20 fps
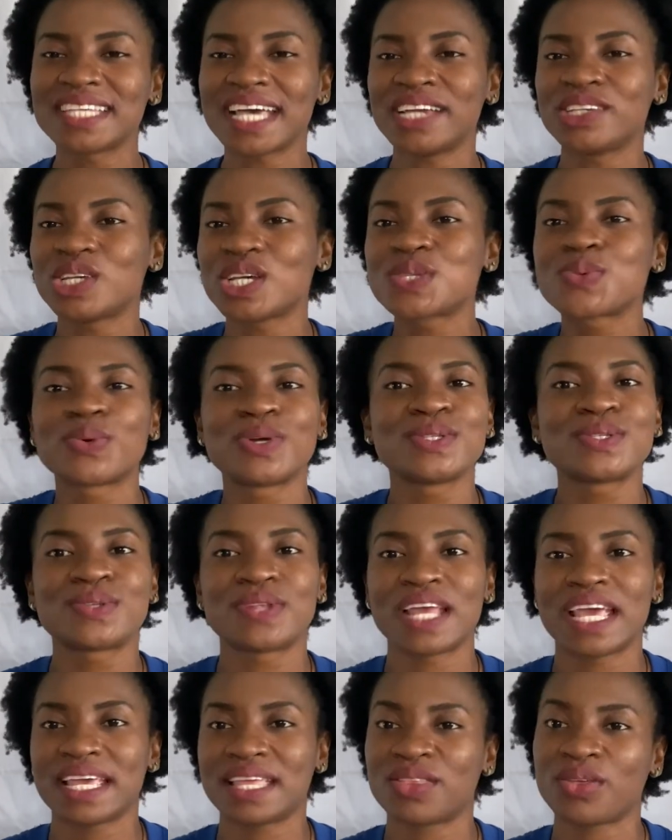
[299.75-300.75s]
I just want to
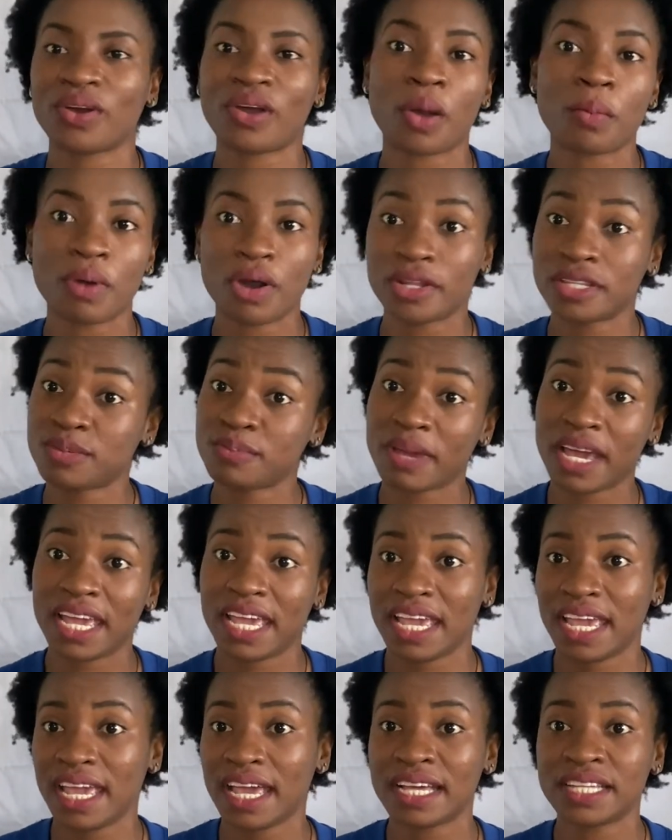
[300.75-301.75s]
like talk about my
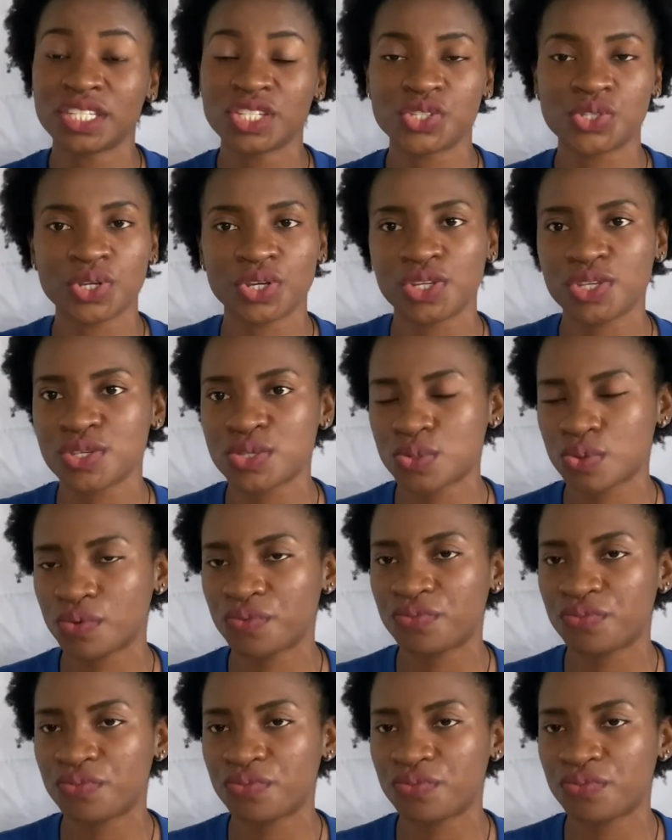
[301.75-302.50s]
hair and the journey so